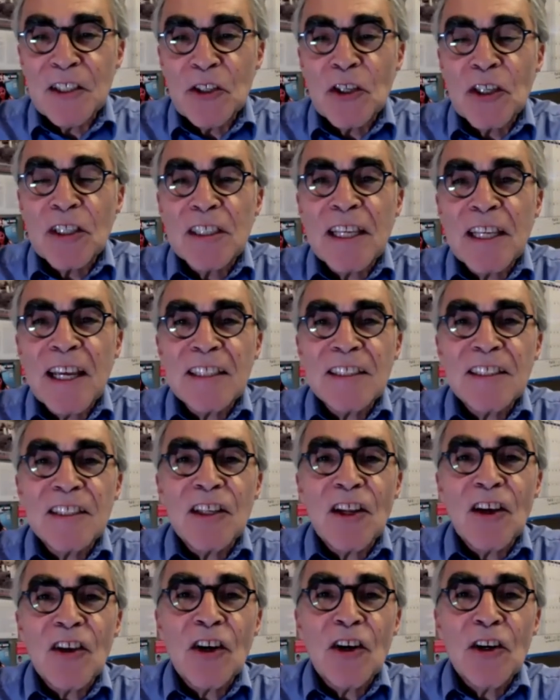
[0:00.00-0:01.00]
you could catch
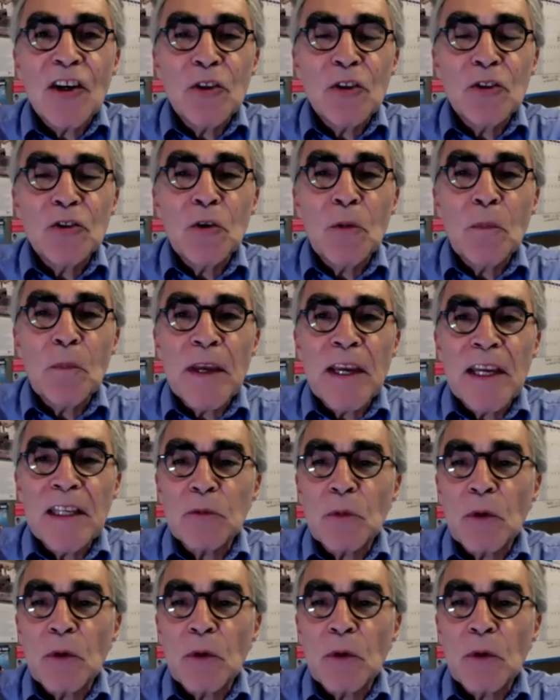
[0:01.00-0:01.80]
it on our YouTube page.